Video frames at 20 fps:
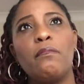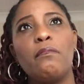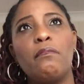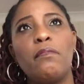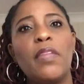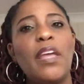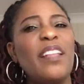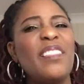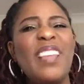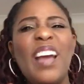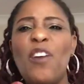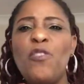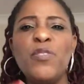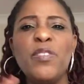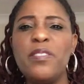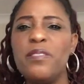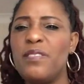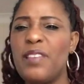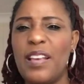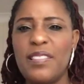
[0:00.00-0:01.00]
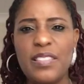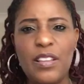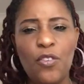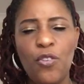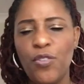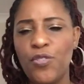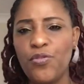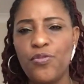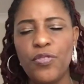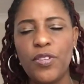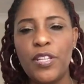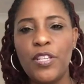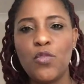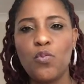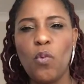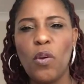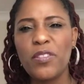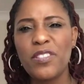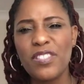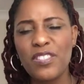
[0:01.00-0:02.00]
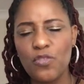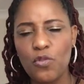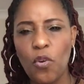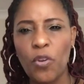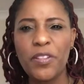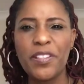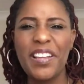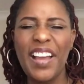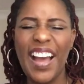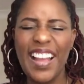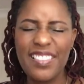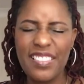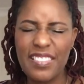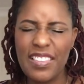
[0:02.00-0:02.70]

that thou needs are secondary is what is on the heart